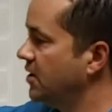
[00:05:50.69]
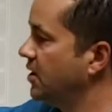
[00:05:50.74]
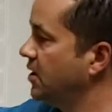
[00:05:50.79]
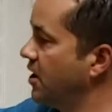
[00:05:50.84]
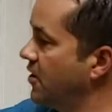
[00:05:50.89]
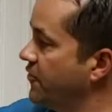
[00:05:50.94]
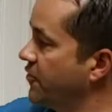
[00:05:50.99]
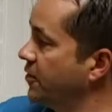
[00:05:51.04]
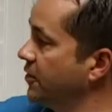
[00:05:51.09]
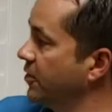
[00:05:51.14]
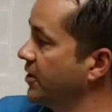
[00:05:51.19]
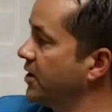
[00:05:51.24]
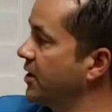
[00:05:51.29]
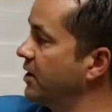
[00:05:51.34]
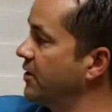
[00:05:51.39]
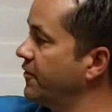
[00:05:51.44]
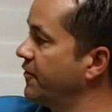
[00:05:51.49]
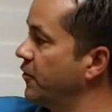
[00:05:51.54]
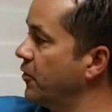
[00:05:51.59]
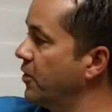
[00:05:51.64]
If you're
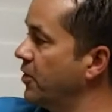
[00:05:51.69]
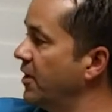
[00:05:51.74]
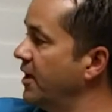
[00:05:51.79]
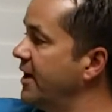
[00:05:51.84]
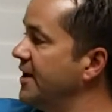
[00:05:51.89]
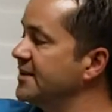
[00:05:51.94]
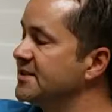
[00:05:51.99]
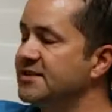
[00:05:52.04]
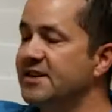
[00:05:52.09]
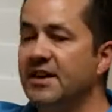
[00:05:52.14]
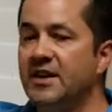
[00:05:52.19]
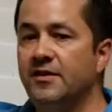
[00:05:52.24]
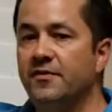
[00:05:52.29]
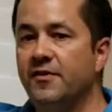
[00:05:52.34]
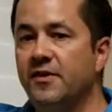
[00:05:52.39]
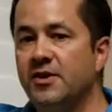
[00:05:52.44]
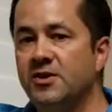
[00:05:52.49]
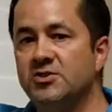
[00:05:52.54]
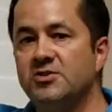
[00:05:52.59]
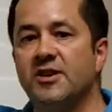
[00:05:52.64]
looking for a stained
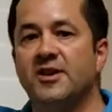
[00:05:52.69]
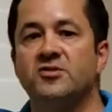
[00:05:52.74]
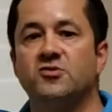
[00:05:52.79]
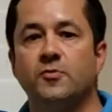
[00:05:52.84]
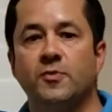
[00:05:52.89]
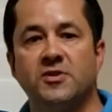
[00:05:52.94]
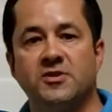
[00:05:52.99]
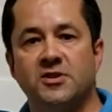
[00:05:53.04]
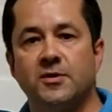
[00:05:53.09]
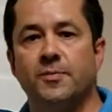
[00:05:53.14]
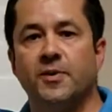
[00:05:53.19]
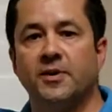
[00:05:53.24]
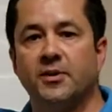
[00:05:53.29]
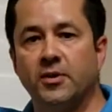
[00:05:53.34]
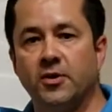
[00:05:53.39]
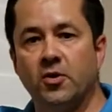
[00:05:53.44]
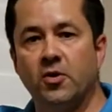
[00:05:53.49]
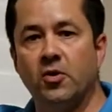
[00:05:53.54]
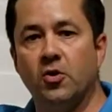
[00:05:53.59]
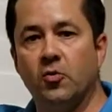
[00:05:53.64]
finish, that's when we typically
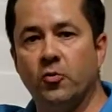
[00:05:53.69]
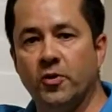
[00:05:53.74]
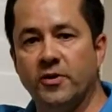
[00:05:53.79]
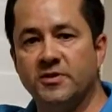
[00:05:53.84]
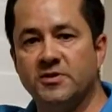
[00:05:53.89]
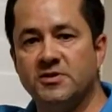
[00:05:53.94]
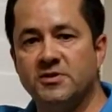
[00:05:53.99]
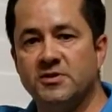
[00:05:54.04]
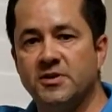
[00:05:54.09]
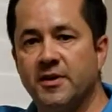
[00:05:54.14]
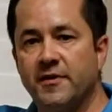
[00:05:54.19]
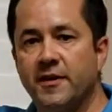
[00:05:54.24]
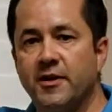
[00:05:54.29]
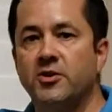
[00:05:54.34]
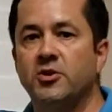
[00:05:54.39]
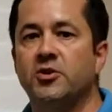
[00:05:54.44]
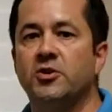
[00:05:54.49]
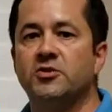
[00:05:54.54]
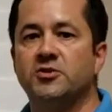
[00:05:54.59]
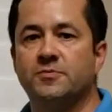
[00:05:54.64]
go to the woods, and then
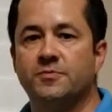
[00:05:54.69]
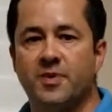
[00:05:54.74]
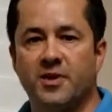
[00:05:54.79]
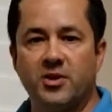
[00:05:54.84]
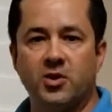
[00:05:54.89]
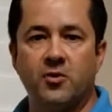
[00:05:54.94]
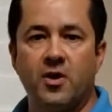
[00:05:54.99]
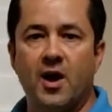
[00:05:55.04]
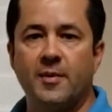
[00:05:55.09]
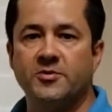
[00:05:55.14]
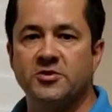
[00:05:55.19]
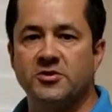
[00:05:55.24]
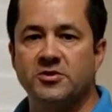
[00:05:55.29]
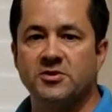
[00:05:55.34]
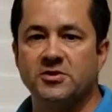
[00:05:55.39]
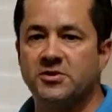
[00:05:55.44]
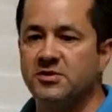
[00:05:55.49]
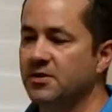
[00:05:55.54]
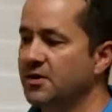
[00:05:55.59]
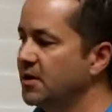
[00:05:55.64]
you just pick your
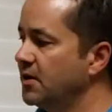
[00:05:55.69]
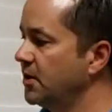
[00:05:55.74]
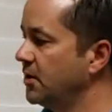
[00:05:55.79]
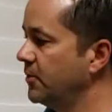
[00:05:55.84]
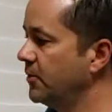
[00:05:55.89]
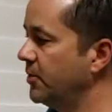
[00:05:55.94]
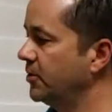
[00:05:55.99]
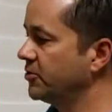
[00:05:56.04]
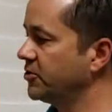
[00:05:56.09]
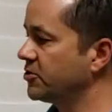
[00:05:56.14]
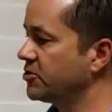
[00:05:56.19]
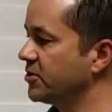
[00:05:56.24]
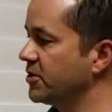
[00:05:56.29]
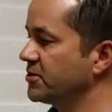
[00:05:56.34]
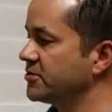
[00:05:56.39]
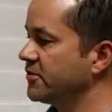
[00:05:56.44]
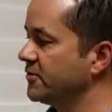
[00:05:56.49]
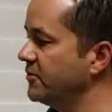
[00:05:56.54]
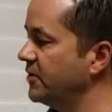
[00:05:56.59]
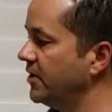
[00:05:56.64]
options, build your
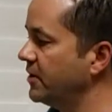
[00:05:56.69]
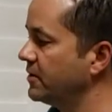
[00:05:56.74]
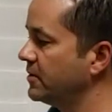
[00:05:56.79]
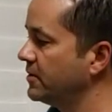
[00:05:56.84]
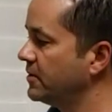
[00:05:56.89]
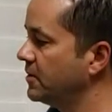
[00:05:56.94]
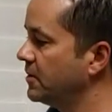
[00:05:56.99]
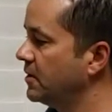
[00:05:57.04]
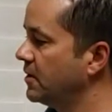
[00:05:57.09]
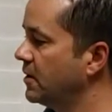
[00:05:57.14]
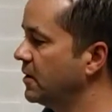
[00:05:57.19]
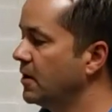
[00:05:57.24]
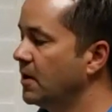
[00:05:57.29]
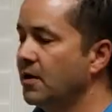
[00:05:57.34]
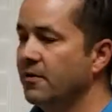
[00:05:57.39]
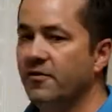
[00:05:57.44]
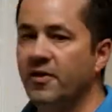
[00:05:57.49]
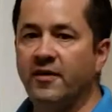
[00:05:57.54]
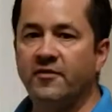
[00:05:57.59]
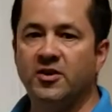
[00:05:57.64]
shutters from there.
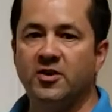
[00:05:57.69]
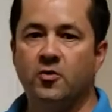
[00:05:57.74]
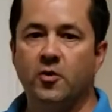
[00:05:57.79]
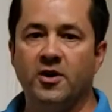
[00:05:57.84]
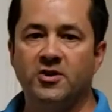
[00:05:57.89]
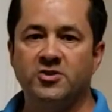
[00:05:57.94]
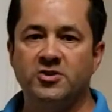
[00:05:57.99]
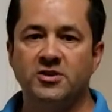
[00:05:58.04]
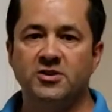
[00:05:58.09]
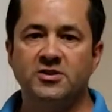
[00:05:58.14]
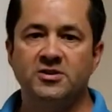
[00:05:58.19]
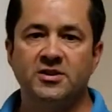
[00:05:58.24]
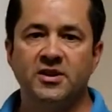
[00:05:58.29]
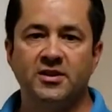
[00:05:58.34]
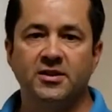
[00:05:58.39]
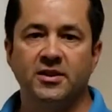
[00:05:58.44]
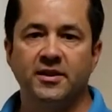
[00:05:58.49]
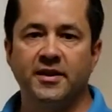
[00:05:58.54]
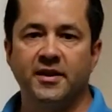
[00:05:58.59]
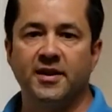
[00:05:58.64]
If you have any questions,
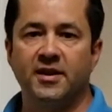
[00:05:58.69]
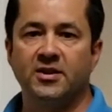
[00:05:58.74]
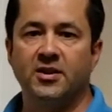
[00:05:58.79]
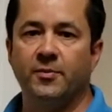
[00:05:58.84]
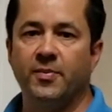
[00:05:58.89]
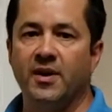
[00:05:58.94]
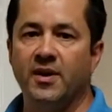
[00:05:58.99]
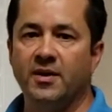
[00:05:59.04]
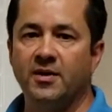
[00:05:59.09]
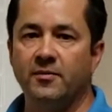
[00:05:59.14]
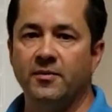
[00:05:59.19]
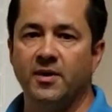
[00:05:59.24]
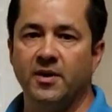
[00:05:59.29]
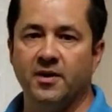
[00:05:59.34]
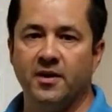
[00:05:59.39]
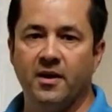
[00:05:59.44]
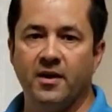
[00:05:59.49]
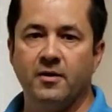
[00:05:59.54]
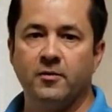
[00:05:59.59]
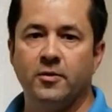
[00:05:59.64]
hit the link at the bottom, and
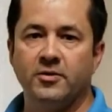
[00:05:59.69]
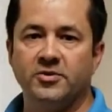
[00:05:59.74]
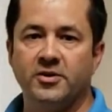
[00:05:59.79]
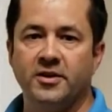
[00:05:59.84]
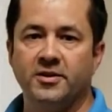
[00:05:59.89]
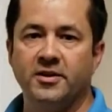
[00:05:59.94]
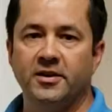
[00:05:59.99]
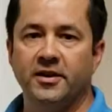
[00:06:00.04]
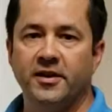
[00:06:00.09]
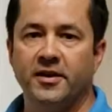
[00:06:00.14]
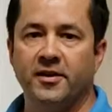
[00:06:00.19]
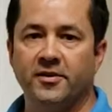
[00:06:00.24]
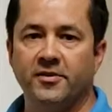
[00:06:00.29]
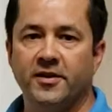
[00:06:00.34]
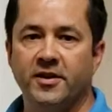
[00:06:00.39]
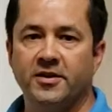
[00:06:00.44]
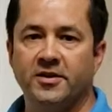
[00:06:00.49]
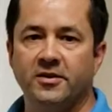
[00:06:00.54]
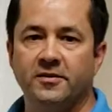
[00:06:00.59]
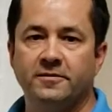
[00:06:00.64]
we'll talk to you later.
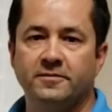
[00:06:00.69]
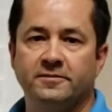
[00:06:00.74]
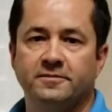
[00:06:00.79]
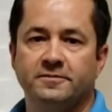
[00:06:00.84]
Thank you.